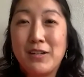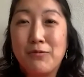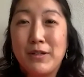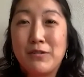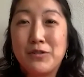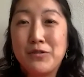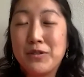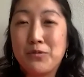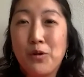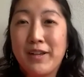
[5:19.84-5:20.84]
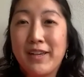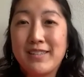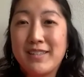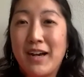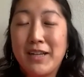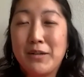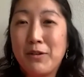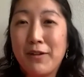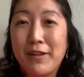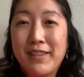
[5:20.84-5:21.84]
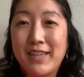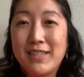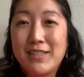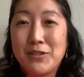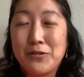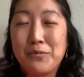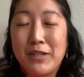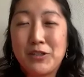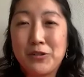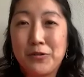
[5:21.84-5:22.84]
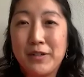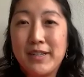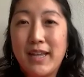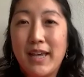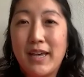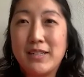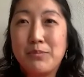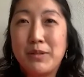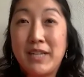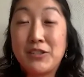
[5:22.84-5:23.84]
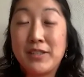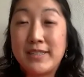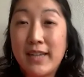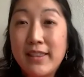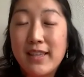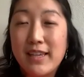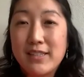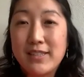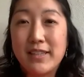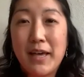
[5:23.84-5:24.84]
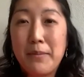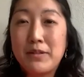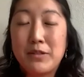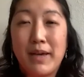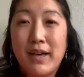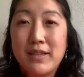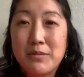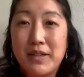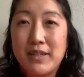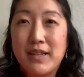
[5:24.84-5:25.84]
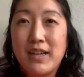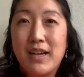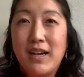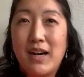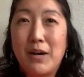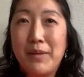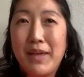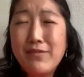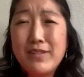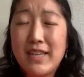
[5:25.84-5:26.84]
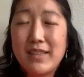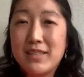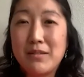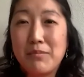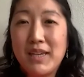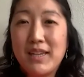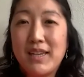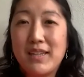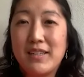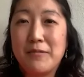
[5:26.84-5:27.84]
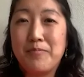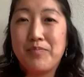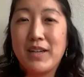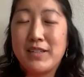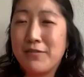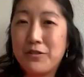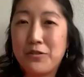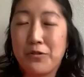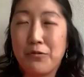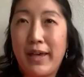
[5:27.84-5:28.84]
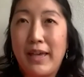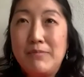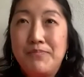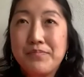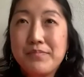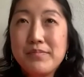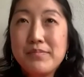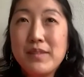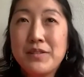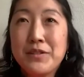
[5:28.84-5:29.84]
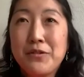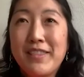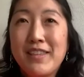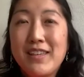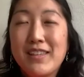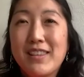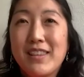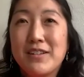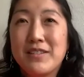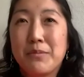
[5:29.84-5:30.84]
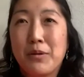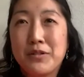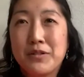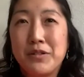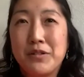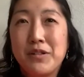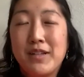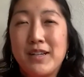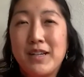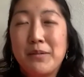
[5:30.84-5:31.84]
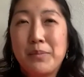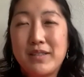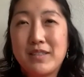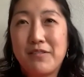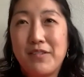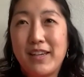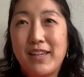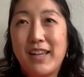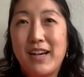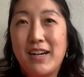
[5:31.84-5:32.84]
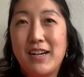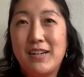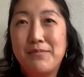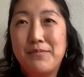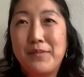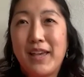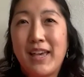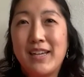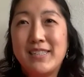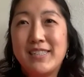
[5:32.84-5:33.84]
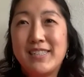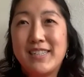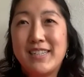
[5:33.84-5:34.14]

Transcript: we don't do this work, is not going to be friendly to my children and potentially deadly to them, to my husband, and even deadly to me in a different sort of way. So I think there's the personal piece of it. And